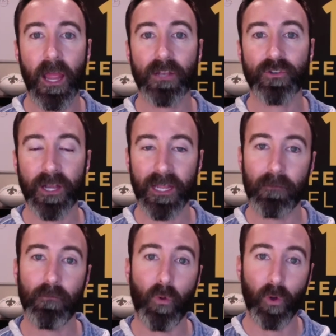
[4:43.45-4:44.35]
and try to
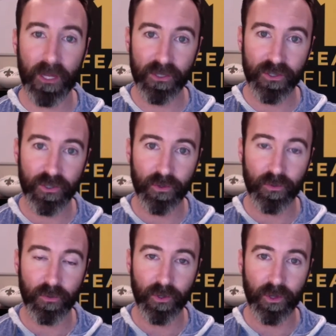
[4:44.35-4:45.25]
get more
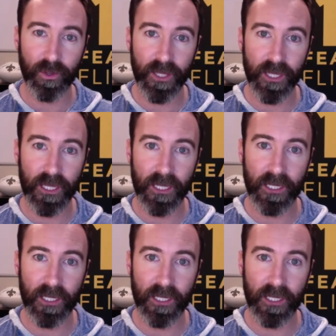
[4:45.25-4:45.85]
into the